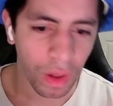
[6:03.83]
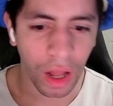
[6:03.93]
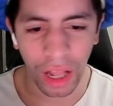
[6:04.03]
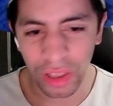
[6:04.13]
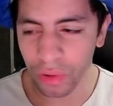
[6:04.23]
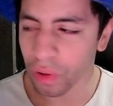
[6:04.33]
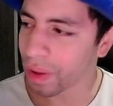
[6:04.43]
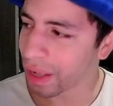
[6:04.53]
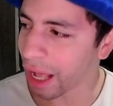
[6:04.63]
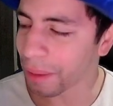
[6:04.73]
little
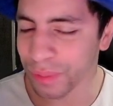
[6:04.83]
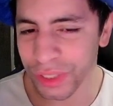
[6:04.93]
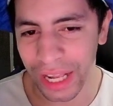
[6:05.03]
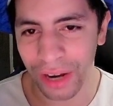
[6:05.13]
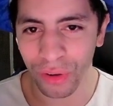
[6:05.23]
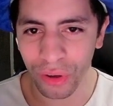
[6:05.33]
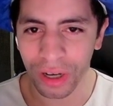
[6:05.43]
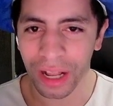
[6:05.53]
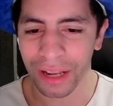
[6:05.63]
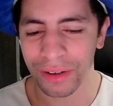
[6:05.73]
upset alert.
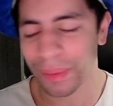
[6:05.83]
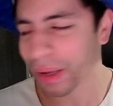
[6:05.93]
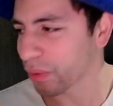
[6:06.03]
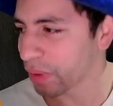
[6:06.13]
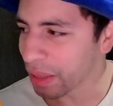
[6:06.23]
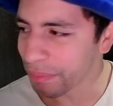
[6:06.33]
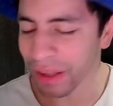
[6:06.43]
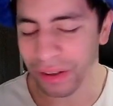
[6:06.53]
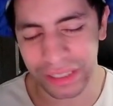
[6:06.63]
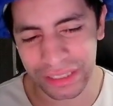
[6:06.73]
I'm not going to ring the
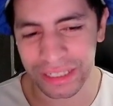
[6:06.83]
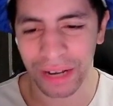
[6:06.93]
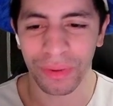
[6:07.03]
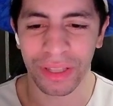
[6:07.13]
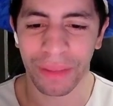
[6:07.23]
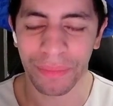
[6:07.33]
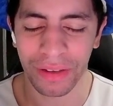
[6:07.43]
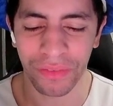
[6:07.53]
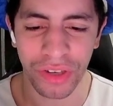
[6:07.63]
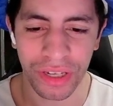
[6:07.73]
bell because it's not really that big
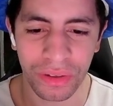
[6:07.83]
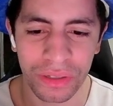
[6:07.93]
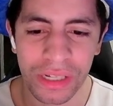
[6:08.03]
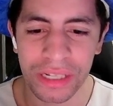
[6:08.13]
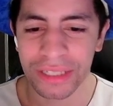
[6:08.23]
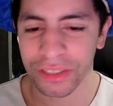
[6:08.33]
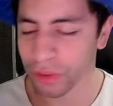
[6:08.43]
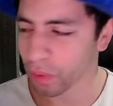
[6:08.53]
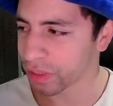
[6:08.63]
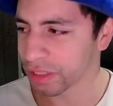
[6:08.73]
of a deal. It's the New
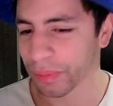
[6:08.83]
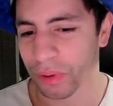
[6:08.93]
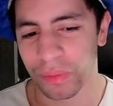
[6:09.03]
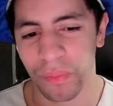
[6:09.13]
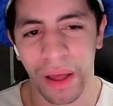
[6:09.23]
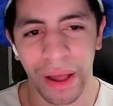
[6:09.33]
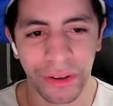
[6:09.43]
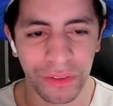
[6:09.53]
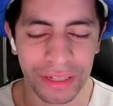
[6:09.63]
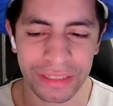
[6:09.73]
Orleans Bowl. I
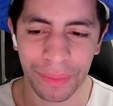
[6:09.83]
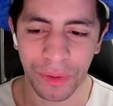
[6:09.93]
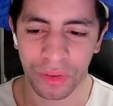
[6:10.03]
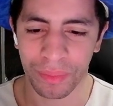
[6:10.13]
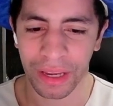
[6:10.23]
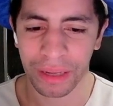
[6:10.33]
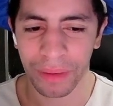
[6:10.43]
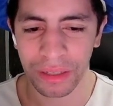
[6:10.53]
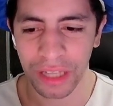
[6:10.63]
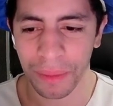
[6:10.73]
do think Sam Houston might come
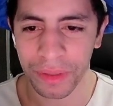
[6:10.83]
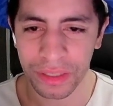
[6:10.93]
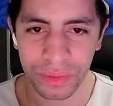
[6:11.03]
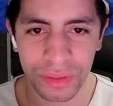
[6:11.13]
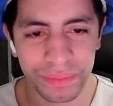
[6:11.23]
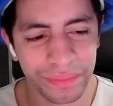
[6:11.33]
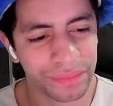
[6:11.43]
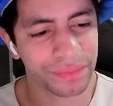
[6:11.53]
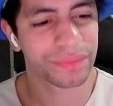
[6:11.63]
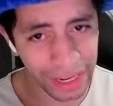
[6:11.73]
on top of this one.
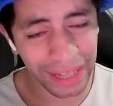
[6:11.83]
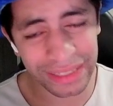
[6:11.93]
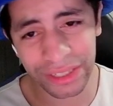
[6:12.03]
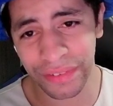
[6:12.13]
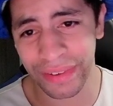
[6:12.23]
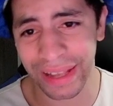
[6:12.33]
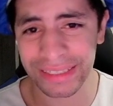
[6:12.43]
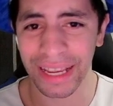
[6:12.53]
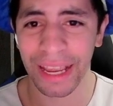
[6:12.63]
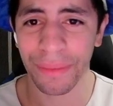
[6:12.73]
Next
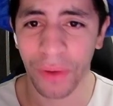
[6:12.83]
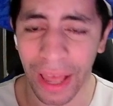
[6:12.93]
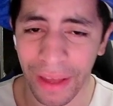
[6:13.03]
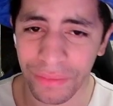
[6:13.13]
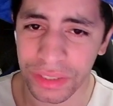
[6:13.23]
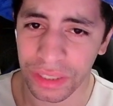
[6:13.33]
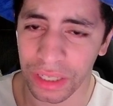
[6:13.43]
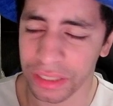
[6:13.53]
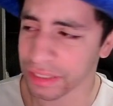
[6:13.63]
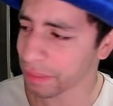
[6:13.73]
game we have is
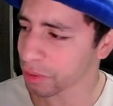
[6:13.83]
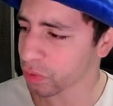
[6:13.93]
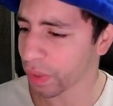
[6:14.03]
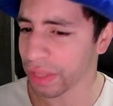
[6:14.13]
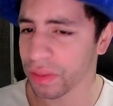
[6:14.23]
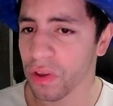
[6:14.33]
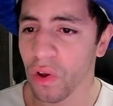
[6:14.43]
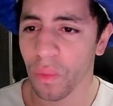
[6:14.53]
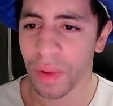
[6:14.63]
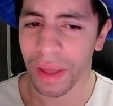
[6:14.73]
on December 20th.
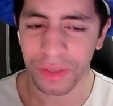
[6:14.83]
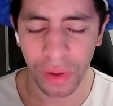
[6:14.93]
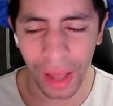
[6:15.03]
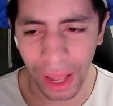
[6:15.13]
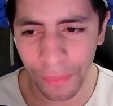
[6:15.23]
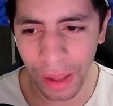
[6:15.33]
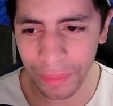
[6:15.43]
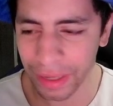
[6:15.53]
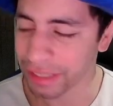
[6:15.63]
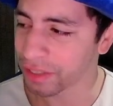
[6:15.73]
We have is Ohio
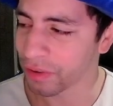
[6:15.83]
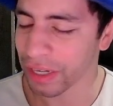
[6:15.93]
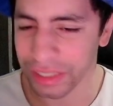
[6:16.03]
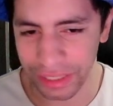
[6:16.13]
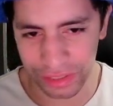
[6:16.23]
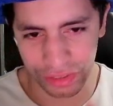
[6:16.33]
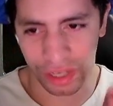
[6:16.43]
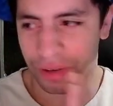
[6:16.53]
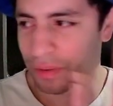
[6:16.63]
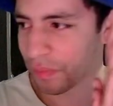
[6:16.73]
Bobcats. Congratulations
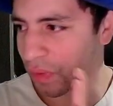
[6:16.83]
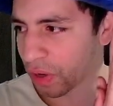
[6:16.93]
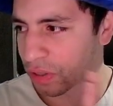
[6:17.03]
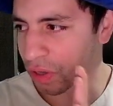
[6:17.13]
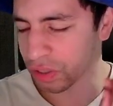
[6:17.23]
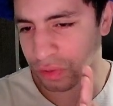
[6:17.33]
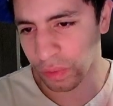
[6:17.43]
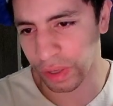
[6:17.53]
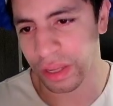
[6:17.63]
on the underdog story,